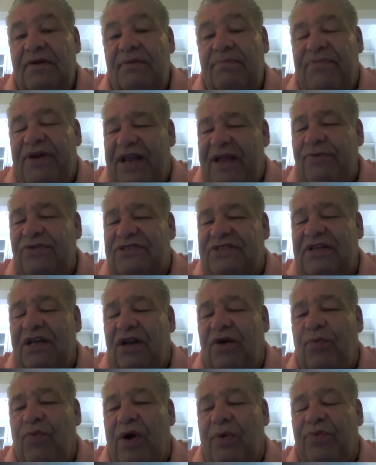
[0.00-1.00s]
But he was
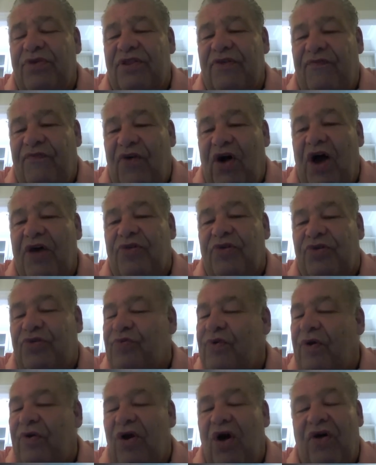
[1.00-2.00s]
still at one with the Father
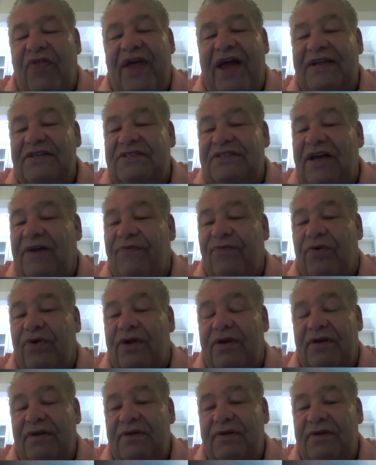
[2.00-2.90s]
throughout all that suffering.